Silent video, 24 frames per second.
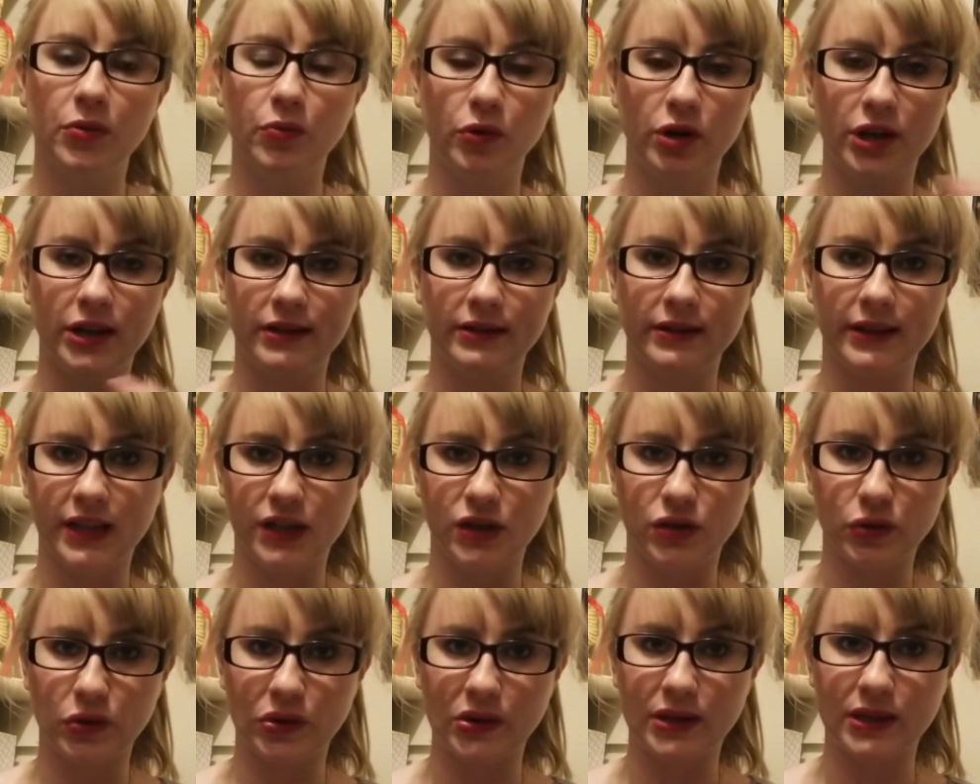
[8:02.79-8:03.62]
wouldn't lean
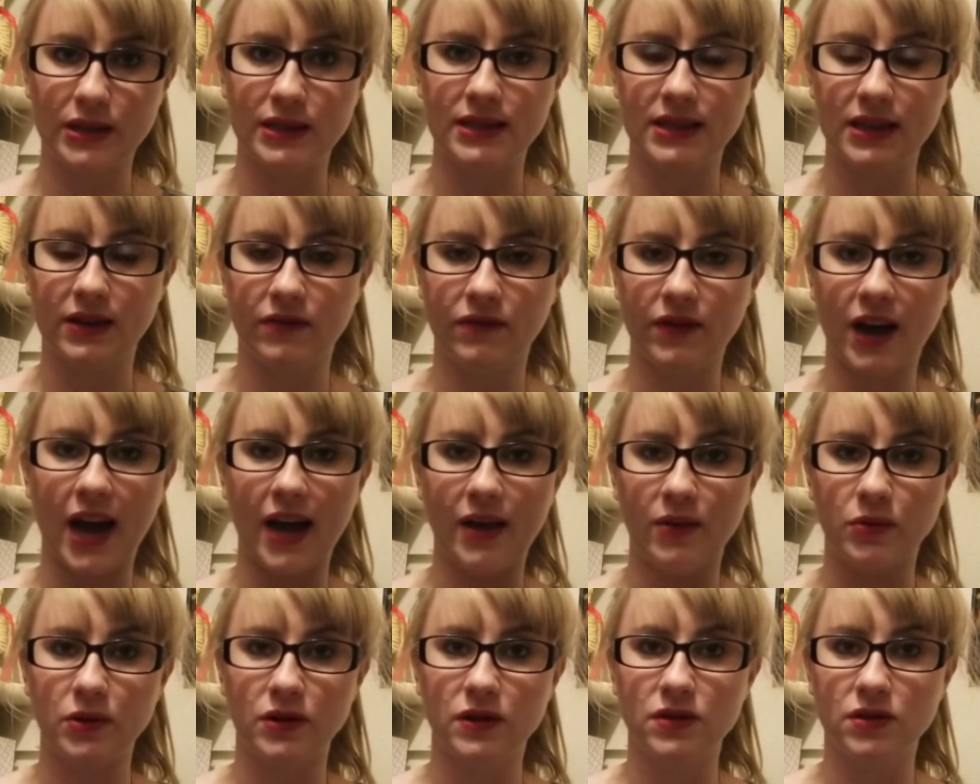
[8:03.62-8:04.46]
towards if
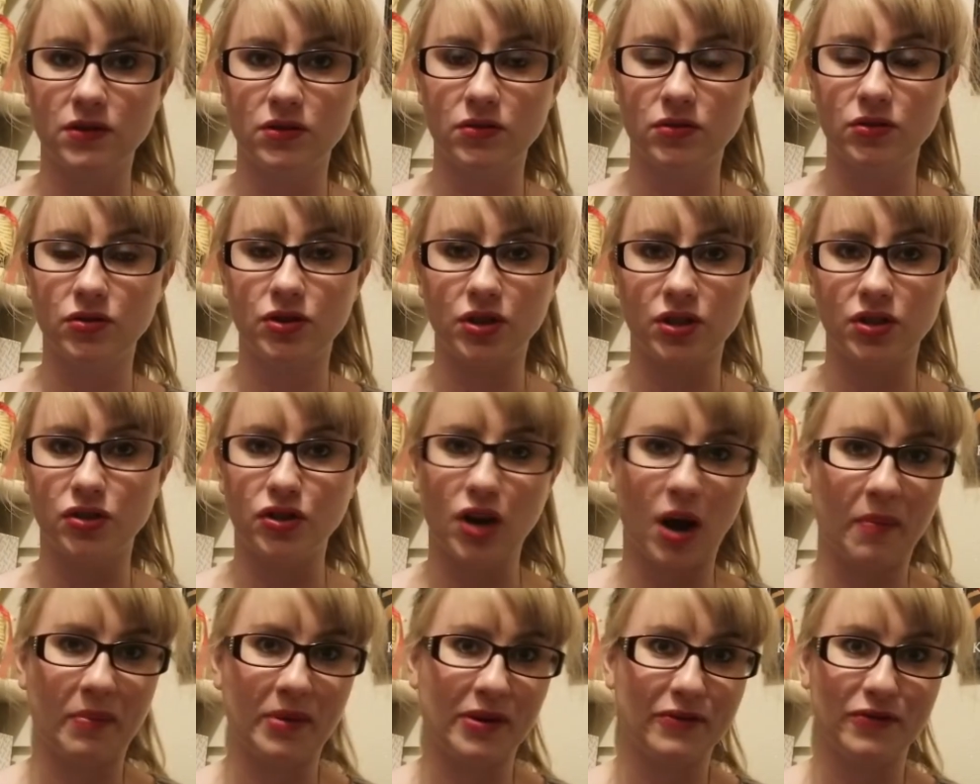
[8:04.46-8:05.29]
I was just
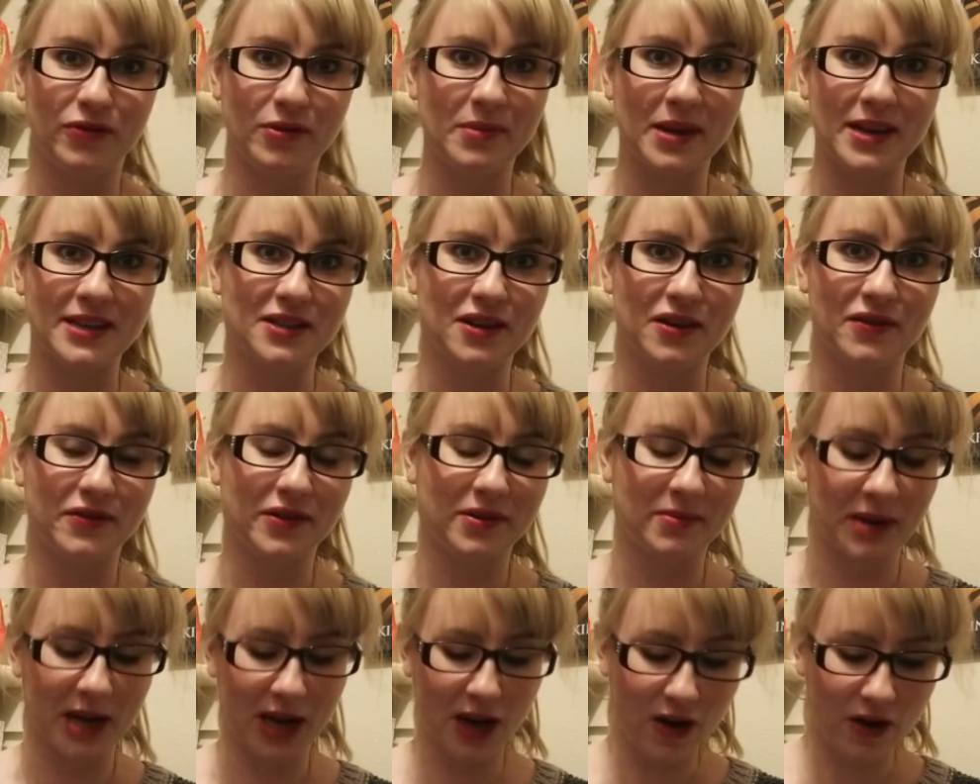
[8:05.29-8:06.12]
shopping for myself
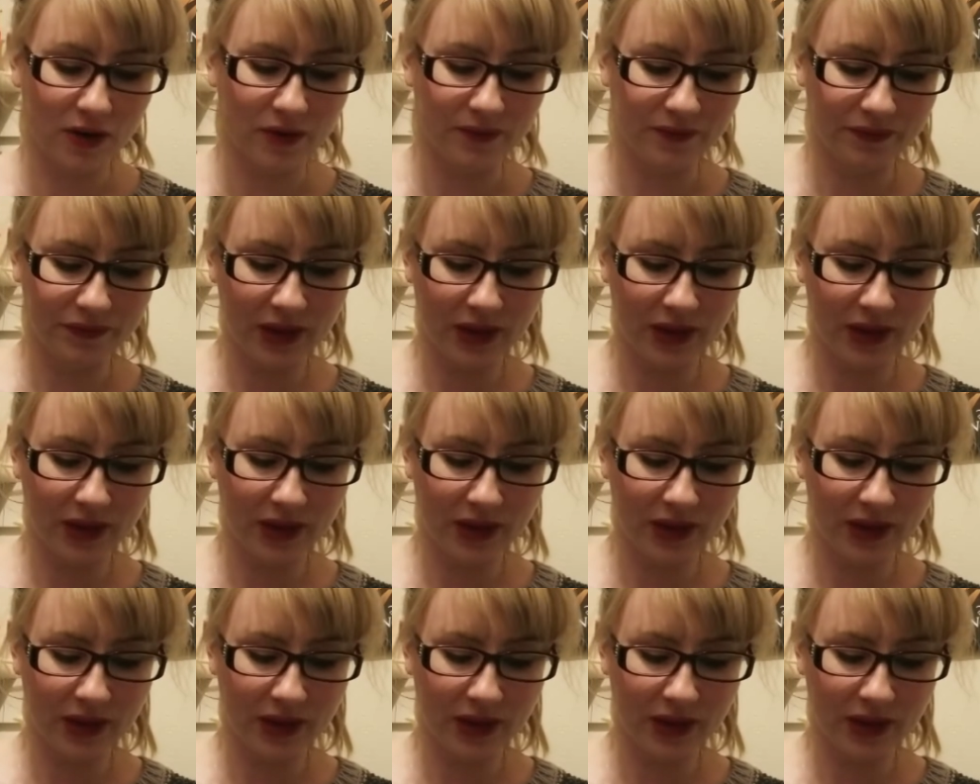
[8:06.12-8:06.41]
on my own.